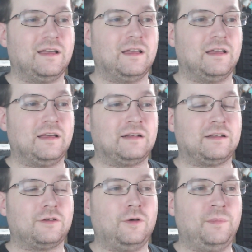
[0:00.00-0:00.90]

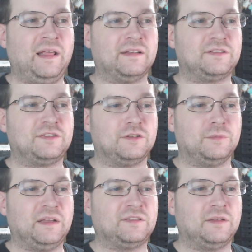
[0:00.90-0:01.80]
And I've got plans
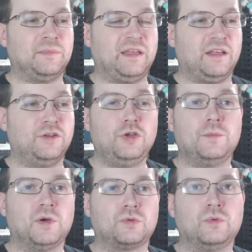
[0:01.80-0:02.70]
to basically make a
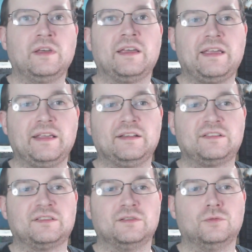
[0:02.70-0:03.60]
new model
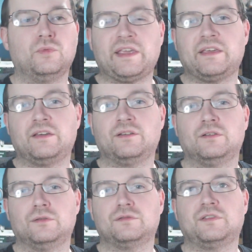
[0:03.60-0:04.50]
each week
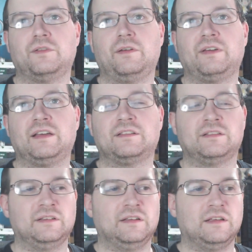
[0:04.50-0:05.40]
or something like that.